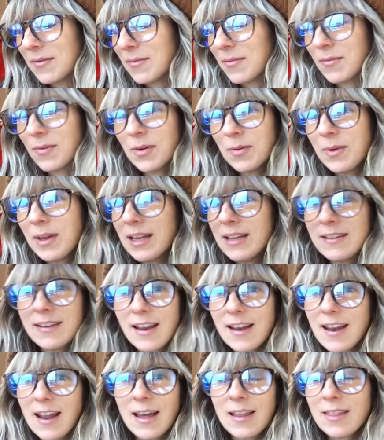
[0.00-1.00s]
when we had
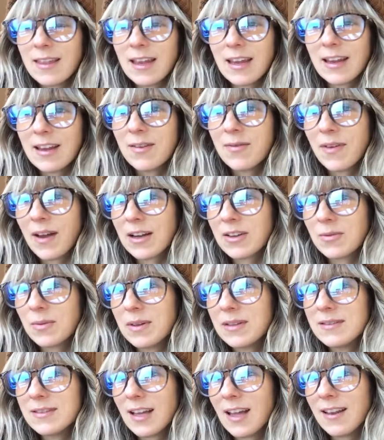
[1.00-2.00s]
done nothing. In fact,
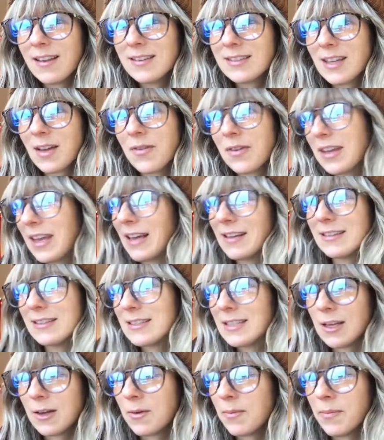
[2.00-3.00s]
we'd done stuff
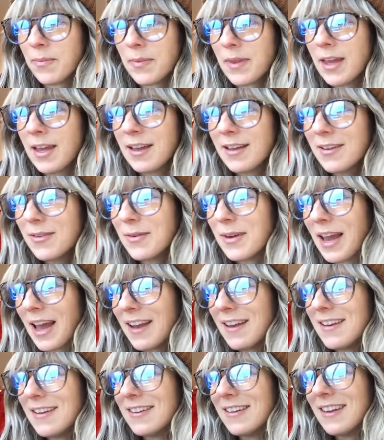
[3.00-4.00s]
against him. We
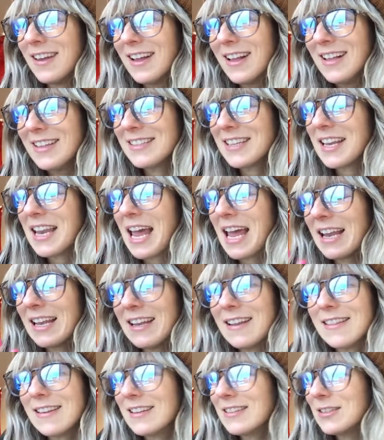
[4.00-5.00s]
hadn't done
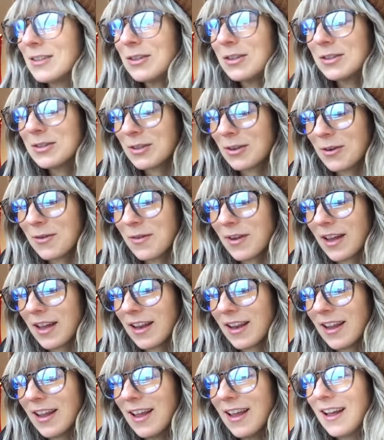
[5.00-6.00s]
anything to deserve
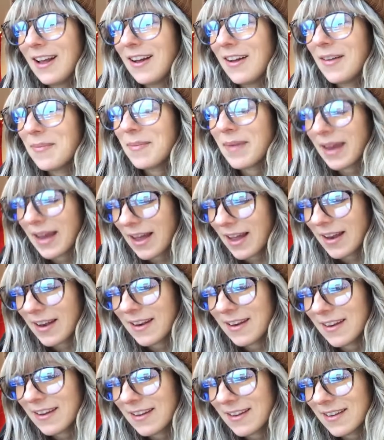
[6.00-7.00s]
it.
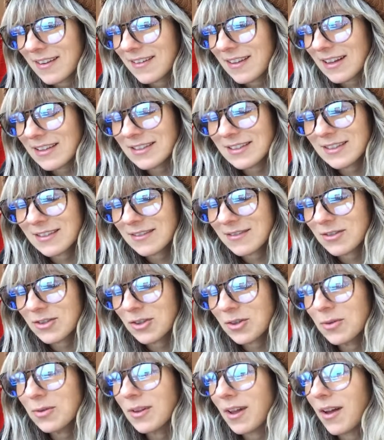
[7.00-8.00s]
Man, that's
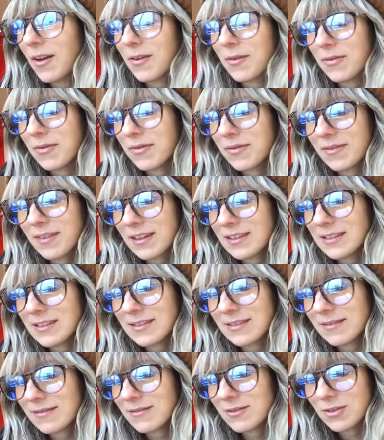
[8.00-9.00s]
true love.
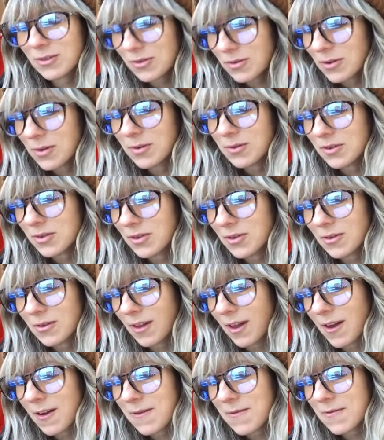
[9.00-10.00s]
That's true
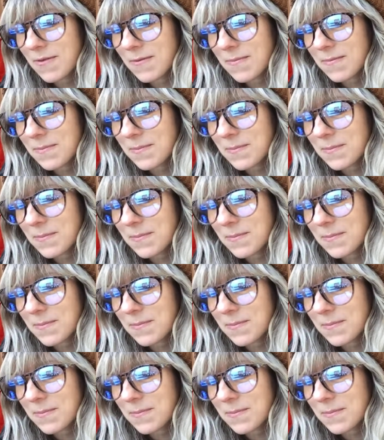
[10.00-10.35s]
love.